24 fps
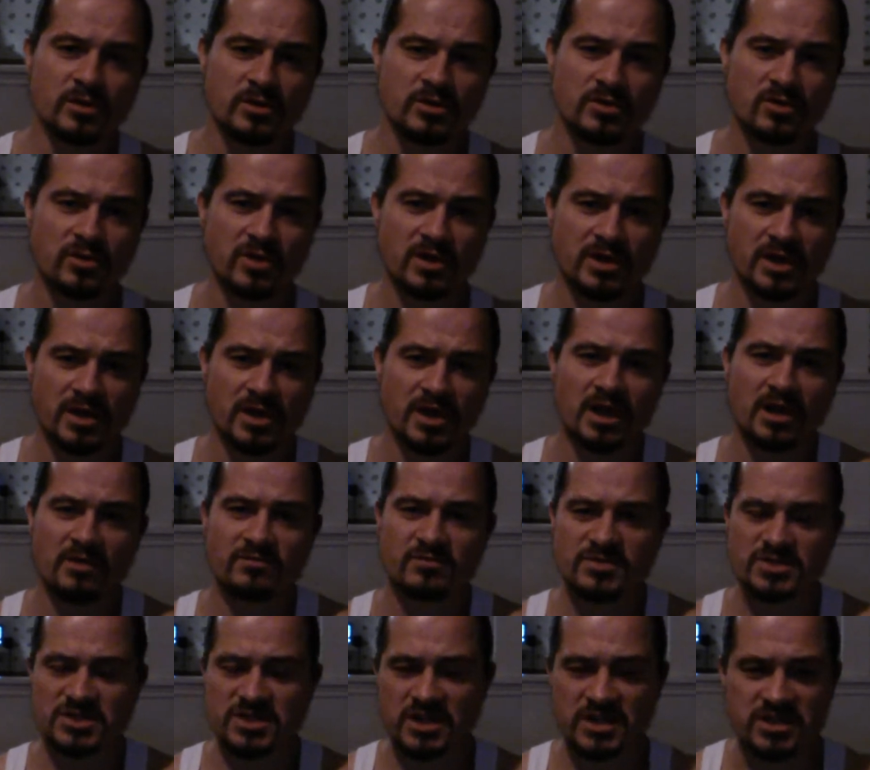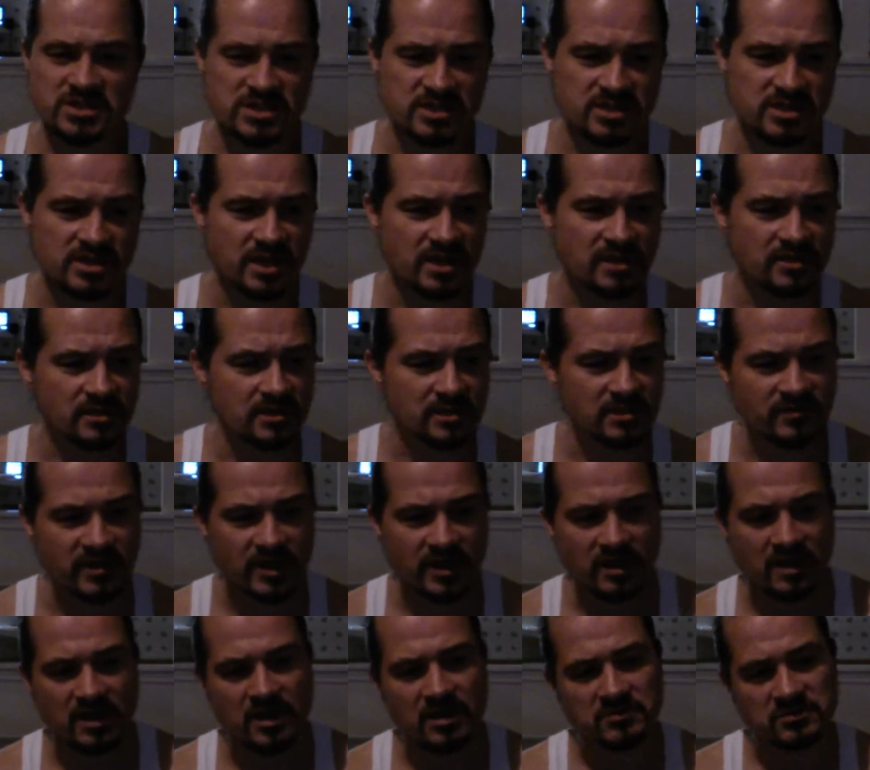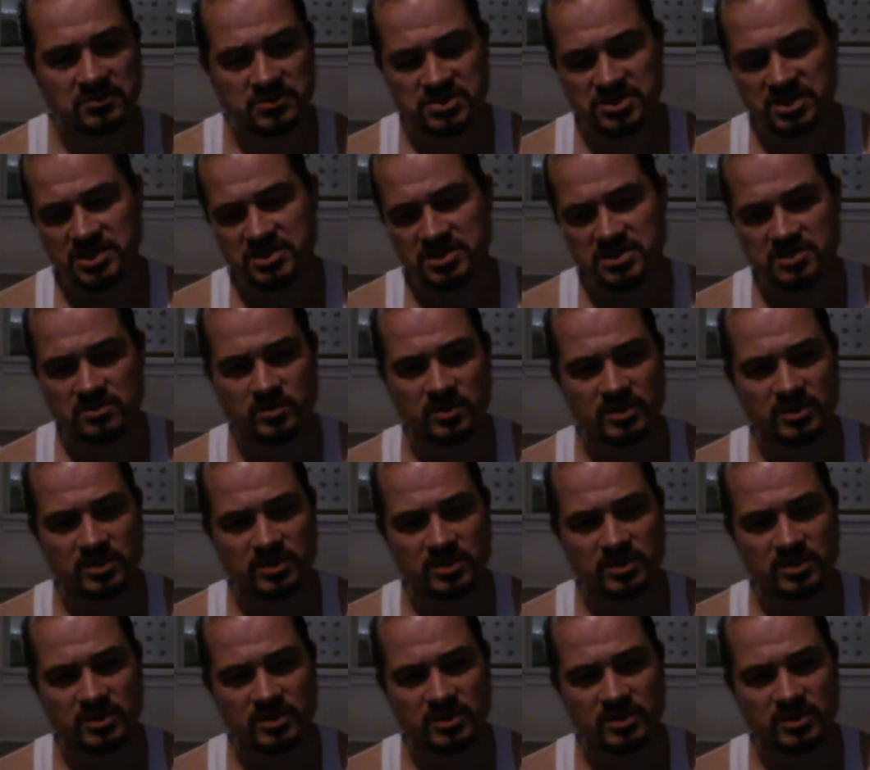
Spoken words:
during a conversation and leave that conversation